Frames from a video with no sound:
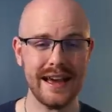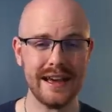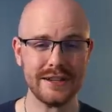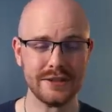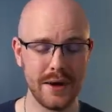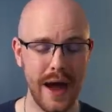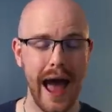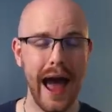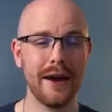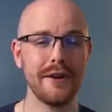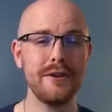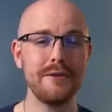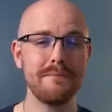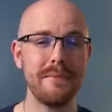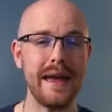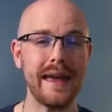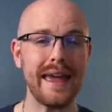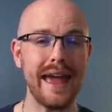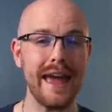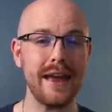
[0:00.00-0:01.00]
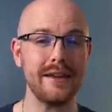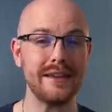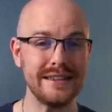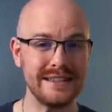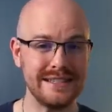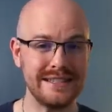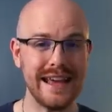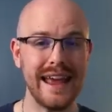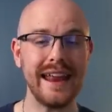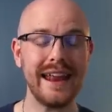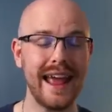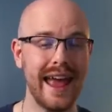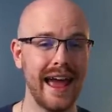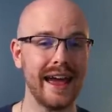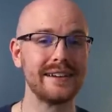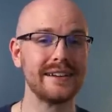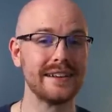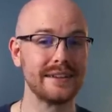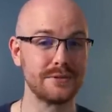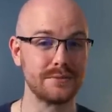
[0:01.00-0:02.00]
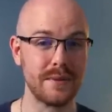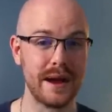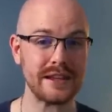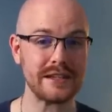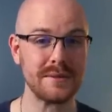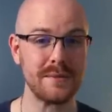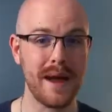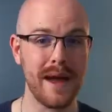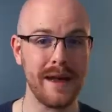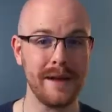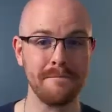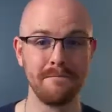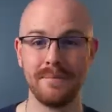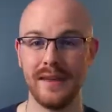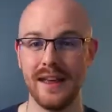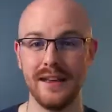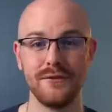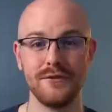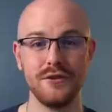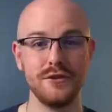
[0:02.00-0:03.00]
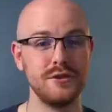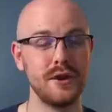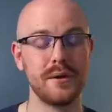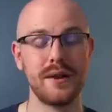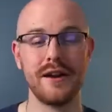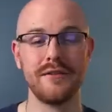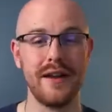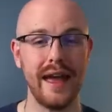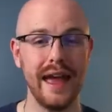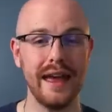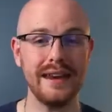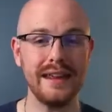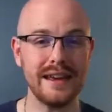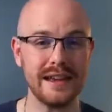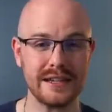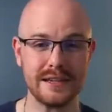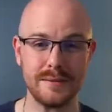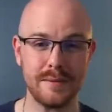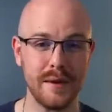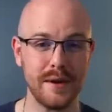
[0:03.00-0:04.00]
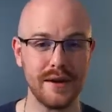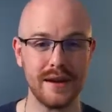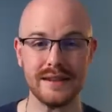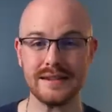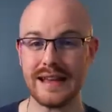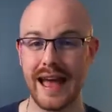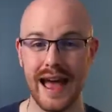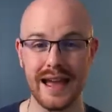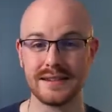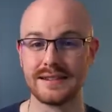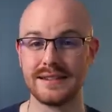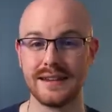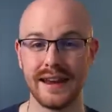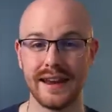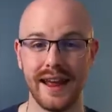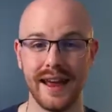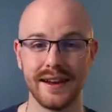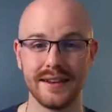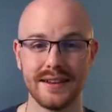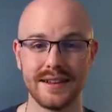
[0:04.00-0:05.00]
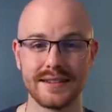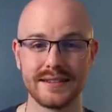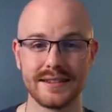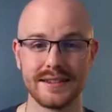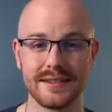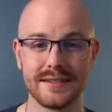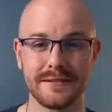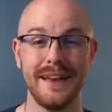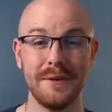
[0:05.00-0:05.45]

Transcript: So how do you make a data analyst resume if you don't have any experience as a data analyst?